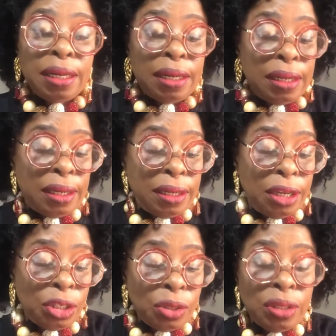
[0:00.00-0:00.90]
the
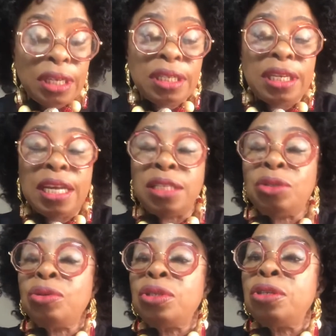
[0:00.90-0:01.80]
nation that he has
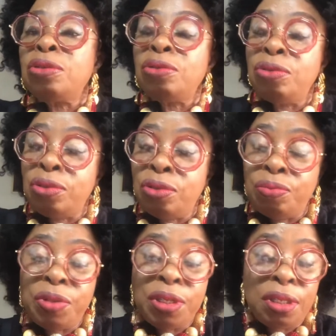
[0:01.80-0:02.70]
chosen to use to
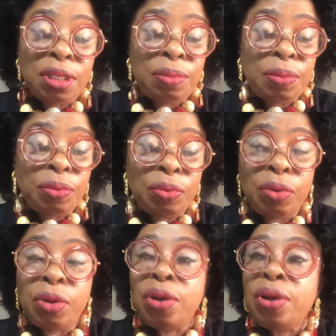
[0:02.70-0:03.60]
beat his people
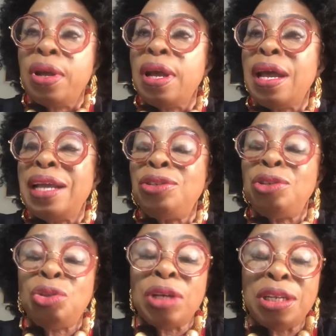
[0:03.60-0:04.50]
are
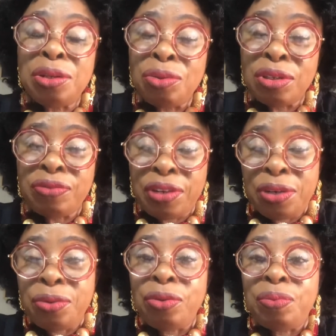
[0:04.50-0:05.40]
usually not very
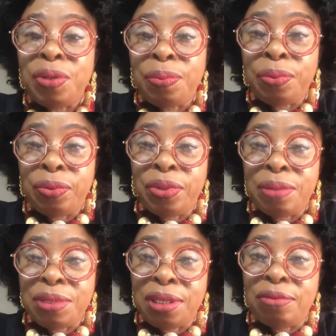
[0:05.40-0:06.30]
good people
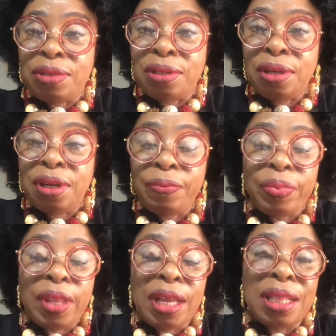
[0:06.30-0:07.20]
themselves.
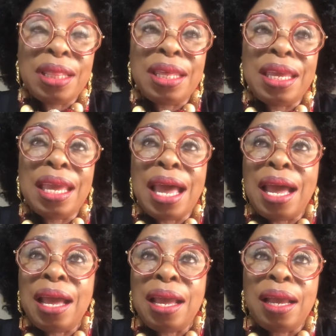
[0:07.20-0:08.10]
They are
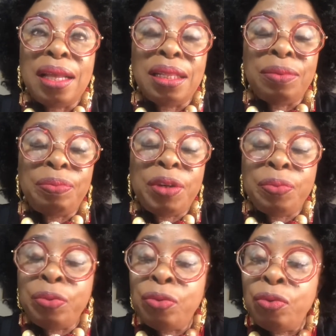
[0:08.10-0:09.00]
the
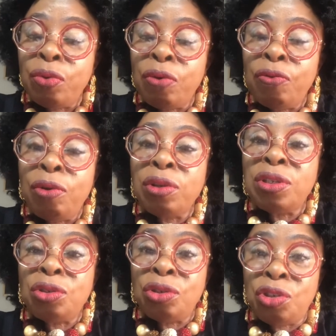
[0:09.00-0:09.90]
people of God's
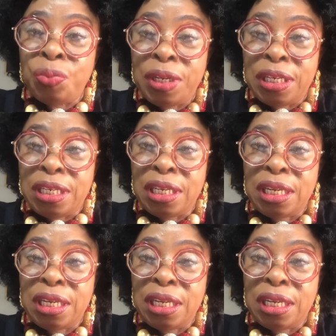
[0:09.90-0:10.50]
judgment